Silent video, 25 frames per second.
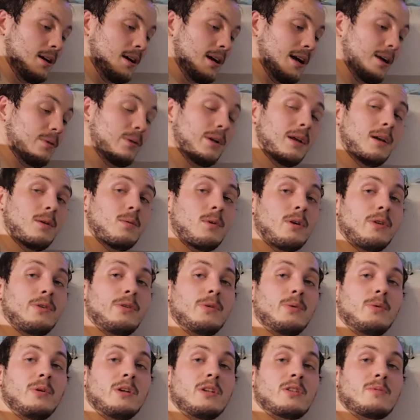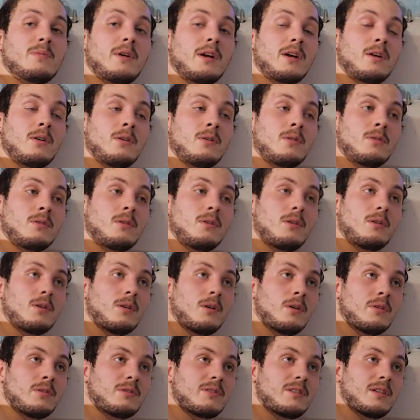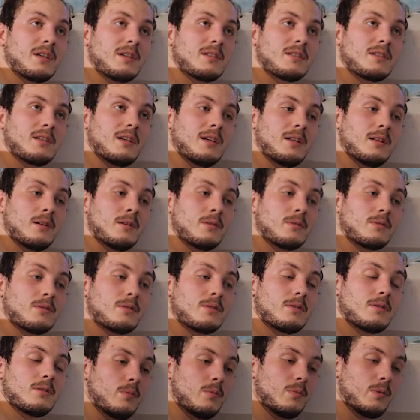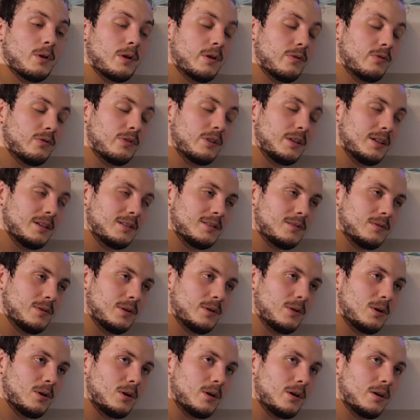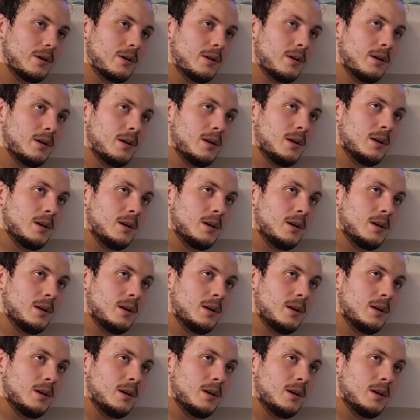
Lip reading: I really want to reach my goal on 6 kilos, but I feel it's very hard.